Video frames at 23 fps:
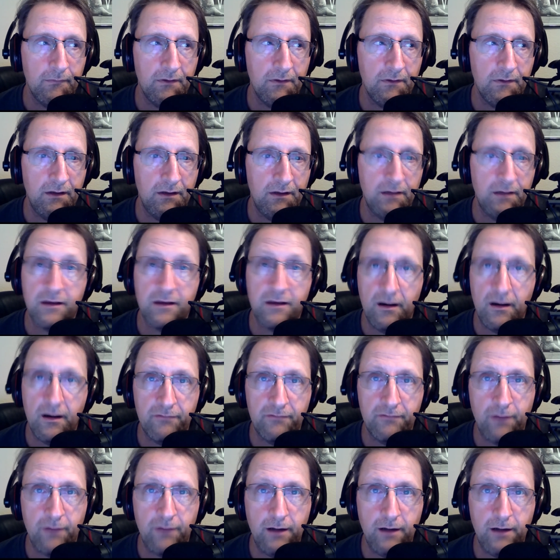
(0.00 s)
it's kind of
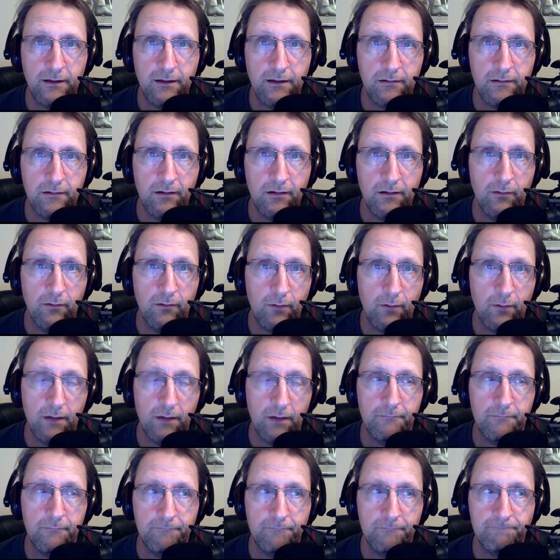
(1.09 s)
frightening. So
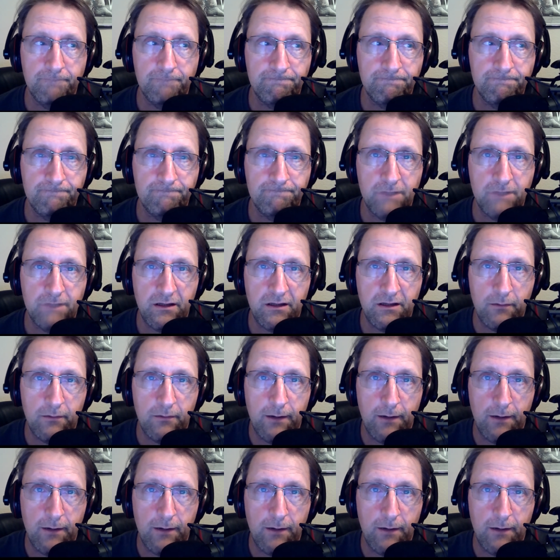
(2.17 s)
stick around.